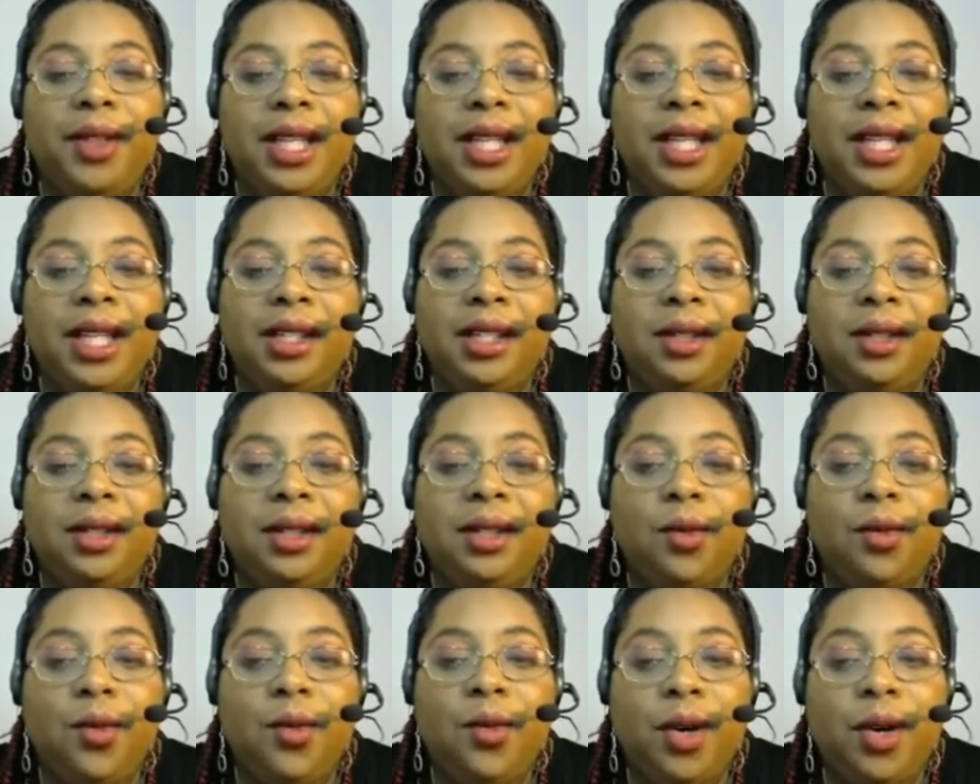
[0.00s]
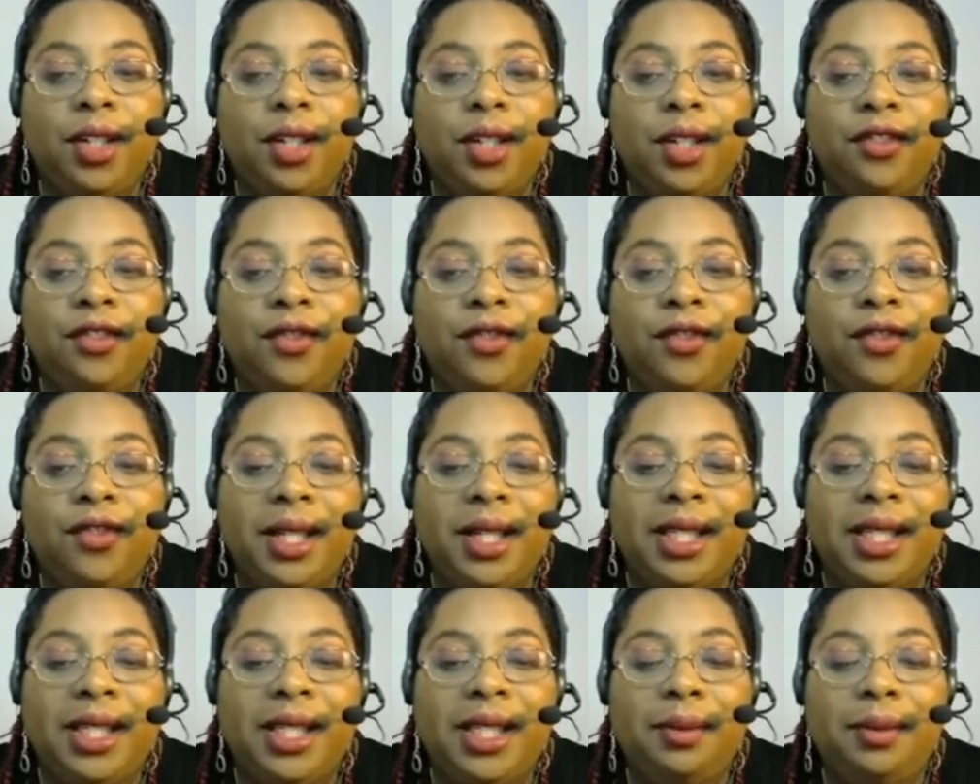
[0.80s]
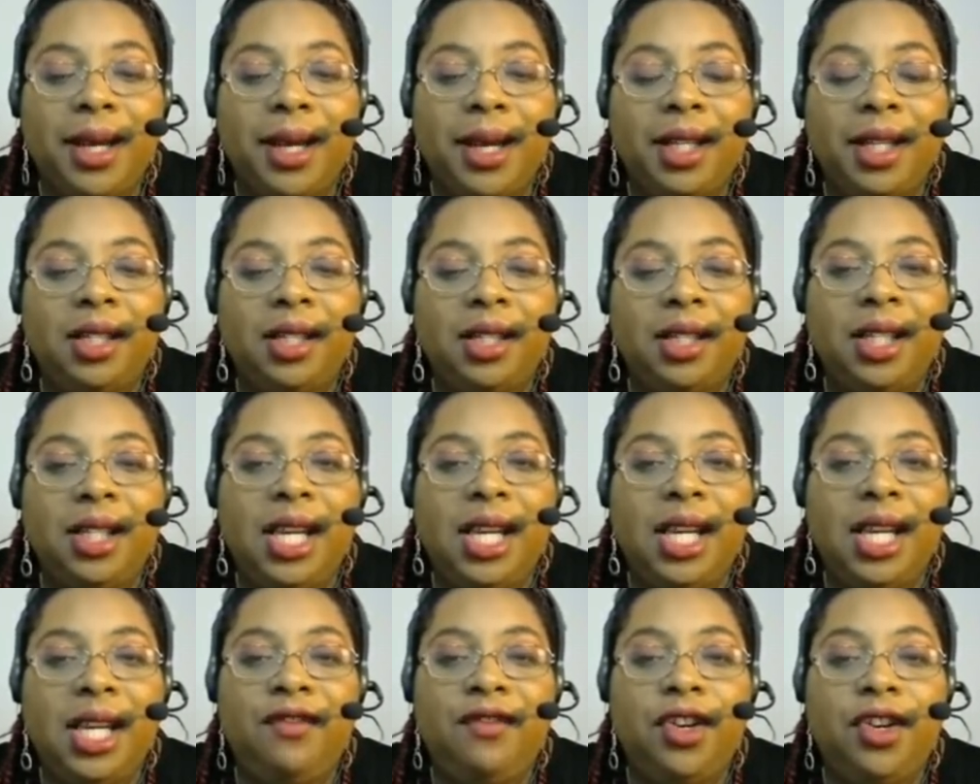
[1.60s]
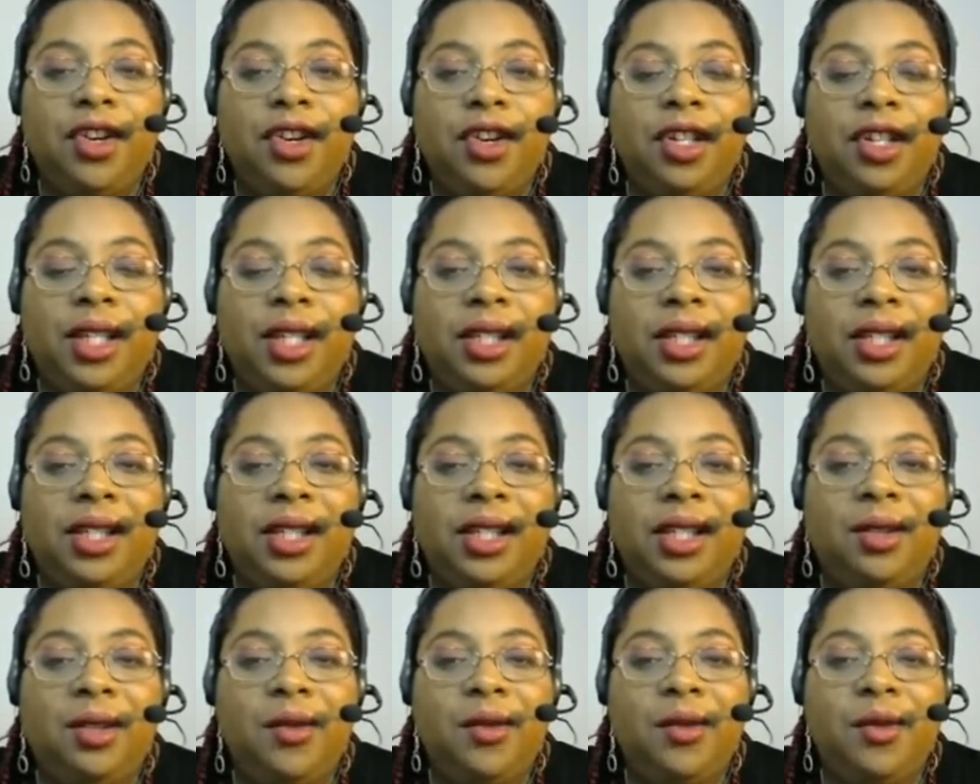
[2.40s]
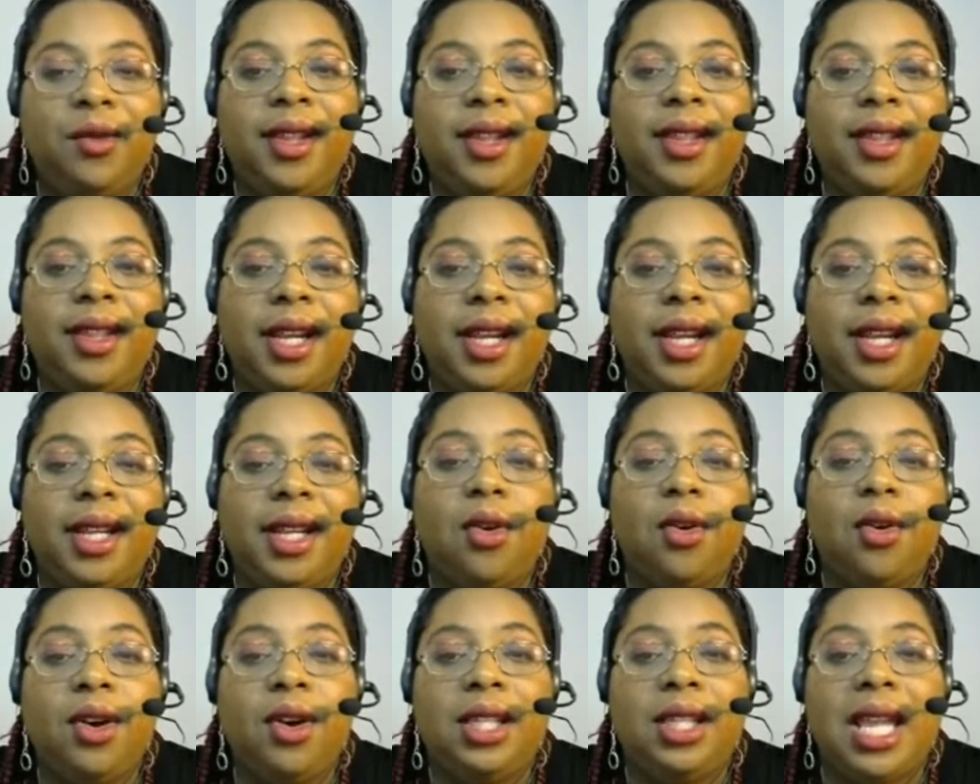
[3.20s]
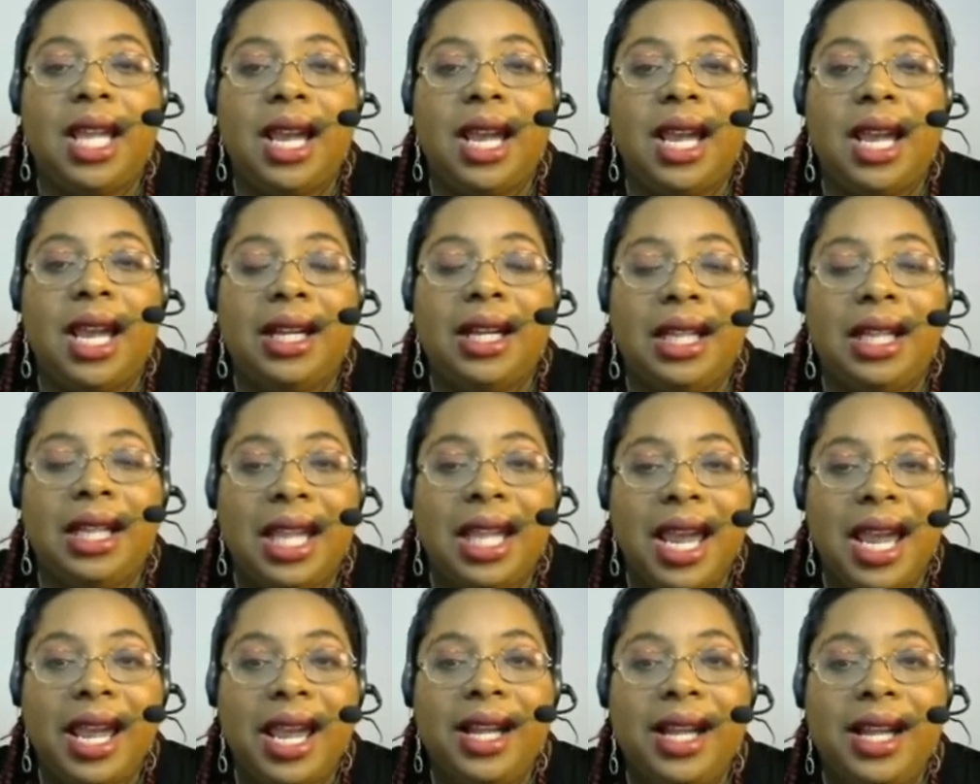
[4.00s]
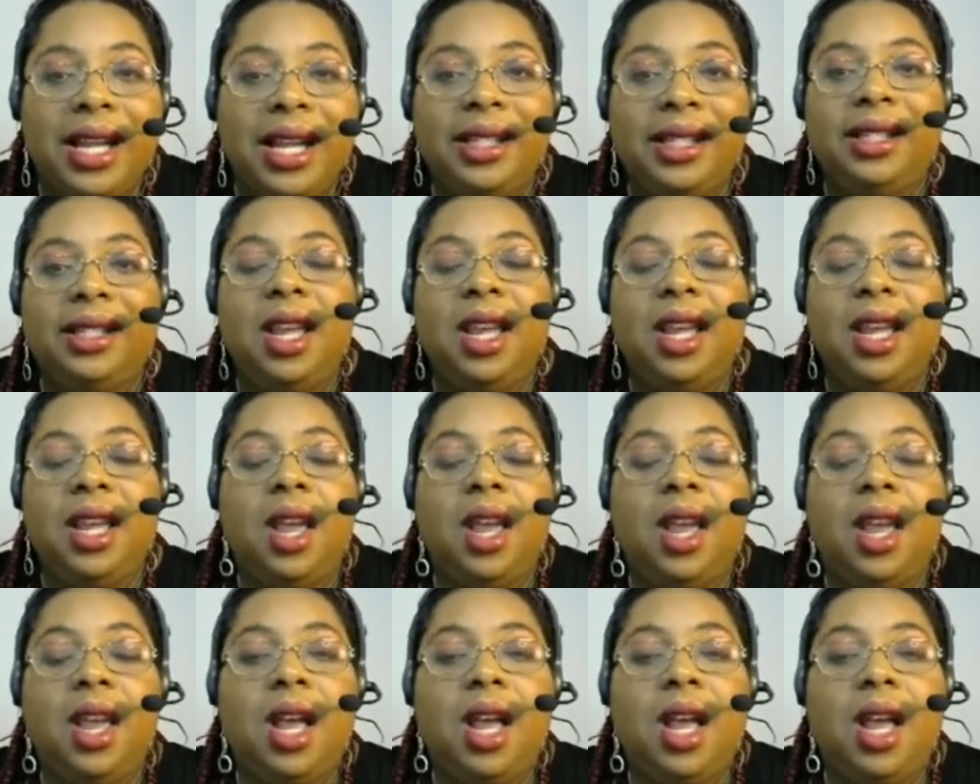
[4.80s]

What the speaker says: This is wonderful, especially if you're dealing with an online class.